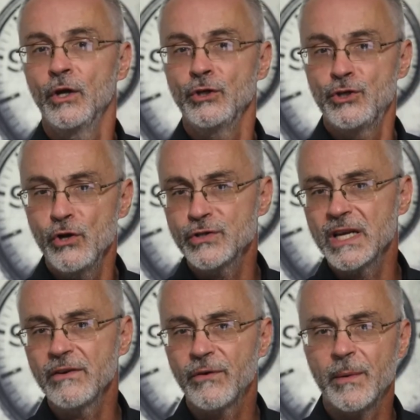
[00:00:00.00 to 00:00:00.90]

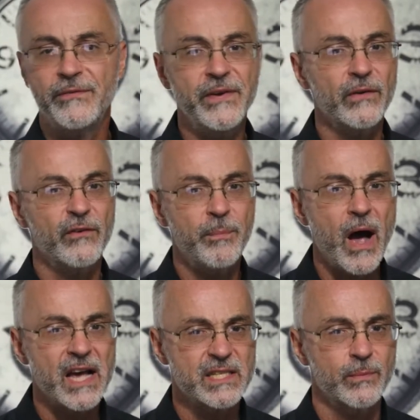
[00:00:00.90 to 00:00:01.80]
Choosing from a field of
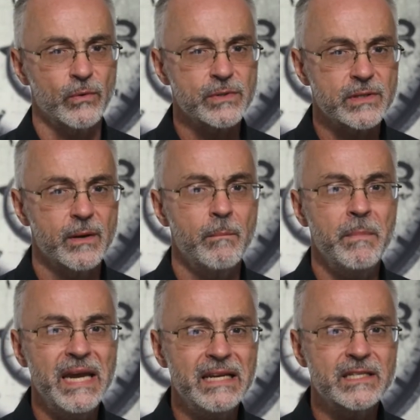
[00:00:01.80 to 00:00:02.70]
possibles
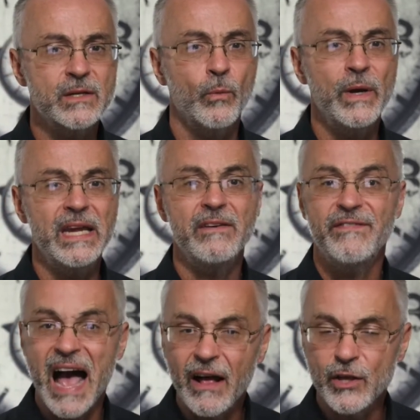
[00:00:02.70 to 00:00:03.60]
means we
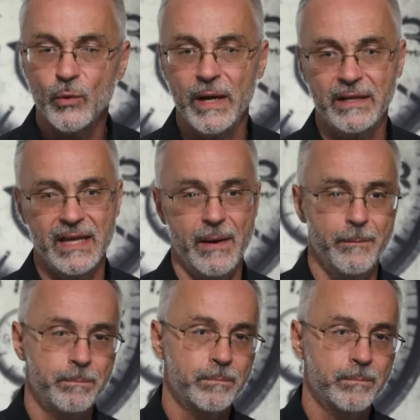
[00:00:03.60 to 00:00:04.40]
evaluate them,